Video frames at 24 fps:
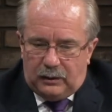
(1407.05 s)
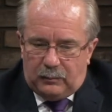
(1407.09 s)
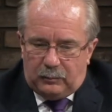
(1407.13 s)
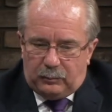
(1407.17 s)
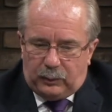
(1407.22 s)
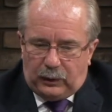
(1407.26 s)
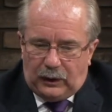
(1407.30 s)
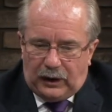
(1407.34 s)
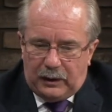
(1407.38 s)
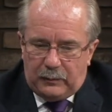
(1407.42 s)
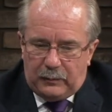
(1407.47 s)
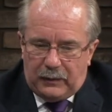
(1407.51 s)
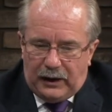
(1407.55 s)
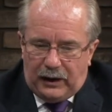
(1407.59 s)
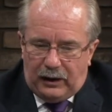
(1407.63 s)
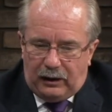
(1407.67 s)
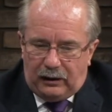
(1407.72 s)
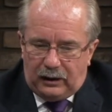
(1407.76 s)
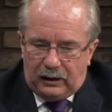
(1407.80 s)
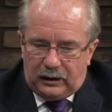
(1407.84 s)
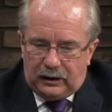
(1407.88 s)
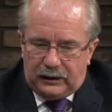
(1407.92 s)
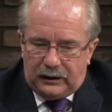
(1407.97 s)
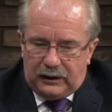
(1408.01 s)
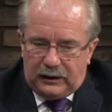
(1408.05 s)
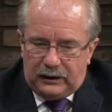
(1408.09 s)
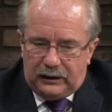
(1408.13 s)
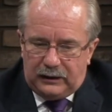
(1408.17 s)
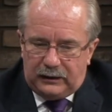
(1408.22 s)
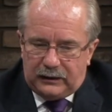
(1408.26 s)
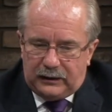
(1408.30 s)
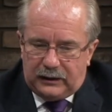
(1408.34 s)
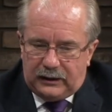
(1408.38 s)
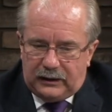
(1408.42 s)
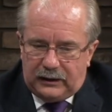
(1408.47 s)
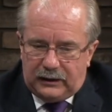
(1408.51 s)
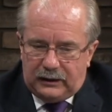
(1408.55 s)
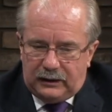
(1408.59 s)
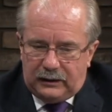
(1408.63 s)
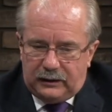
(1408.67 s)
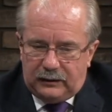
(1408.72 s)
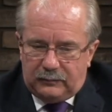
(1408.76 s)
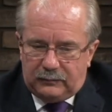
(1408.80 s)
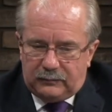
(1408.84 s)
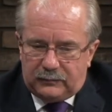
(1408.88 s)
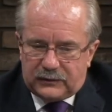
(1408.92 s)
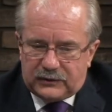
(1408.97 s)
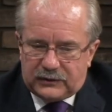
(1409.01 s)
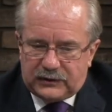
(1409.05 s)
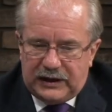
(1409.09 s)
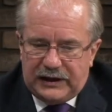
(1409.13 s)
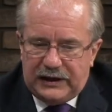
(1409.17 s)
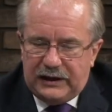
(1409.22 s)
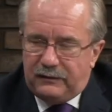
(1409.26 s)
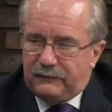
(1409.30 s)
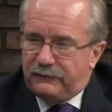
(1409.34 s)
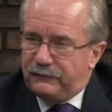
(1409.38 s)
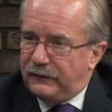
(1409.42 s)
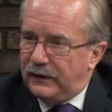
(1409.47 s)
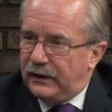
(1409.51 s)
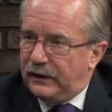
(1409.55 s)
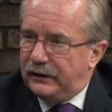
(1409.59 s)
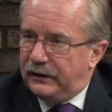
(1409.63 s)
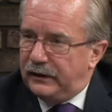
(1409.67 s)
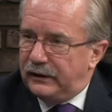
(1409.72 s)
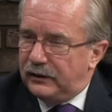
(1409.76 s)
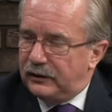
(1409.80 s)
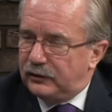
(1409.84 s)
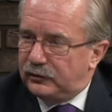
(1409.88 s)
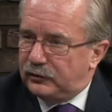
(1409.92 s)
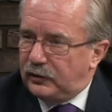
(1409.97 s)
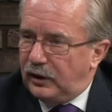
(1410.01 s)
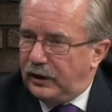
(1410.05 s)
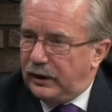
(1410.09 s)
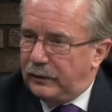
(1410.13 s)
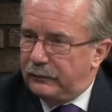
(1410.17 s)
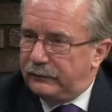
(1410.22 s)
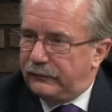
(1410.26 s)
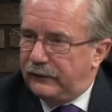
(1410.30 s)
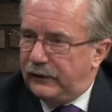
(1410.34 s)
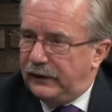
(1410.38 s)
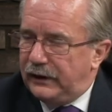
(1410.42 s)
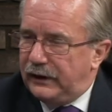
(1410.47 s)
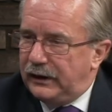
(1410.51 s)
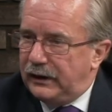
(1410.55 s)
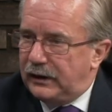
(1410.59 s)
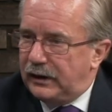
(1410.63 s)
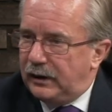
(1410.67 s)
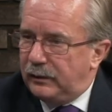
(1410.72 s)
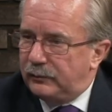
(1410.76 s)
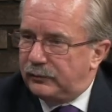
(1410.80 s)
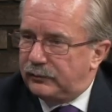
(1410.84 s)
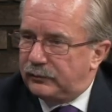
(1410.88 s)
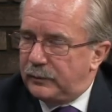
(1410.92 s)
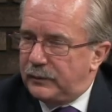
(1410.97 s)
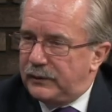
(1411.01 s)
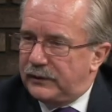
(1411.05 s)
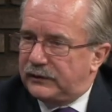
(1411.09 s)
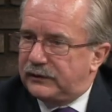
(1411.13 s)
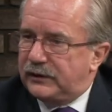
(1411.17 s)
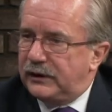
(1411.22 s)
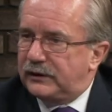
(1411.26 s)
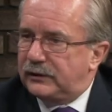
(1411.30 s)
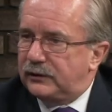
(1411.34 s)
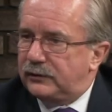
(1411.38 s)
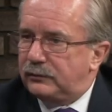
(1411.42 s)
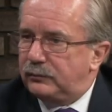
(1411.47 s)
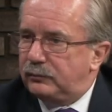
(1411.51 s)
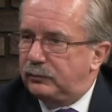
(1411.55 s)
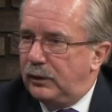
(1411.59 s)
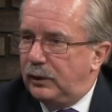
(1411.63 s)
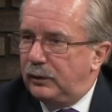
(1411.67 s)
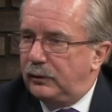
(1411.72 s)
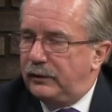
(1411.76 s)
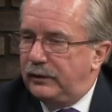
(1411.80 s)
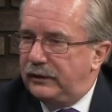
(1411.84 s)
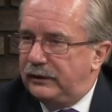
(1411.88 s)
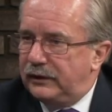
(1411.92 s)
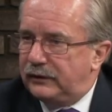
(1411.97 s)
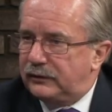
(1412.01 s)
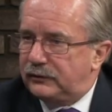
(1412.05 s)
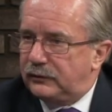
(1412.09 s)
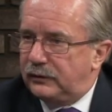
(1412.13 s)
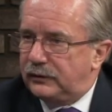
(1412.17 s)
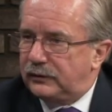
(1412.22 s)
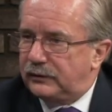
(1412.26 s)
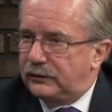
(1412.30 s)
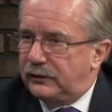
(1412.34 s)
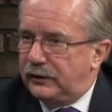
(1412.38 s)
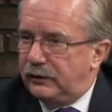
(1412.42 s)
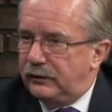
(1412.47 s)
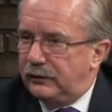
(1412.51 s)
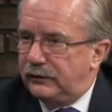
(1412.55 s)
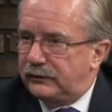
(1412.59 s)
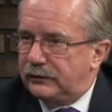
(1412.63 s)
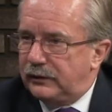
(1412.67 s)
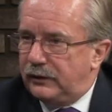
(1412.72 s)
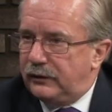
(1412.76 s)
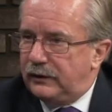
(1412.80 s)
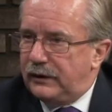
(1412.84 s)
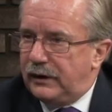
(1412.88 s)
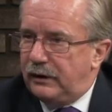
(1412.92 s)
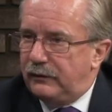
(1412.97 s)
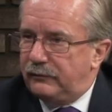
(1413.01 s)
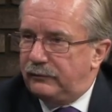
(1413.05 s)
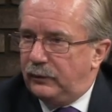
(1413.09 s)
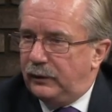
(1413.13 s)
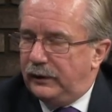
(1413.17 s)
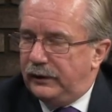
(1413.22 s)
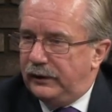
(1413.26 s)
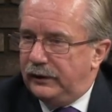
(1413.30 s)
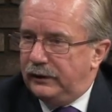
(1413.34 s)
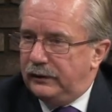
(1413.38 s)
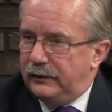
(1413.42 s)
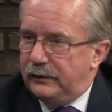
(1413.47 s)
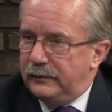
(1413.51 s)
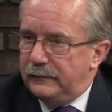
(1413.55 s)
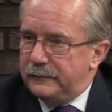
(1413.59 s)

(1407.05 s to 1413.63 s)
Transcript: primarily the seed funding, the startup funding comes from the six Rotary districts that are in Southern California.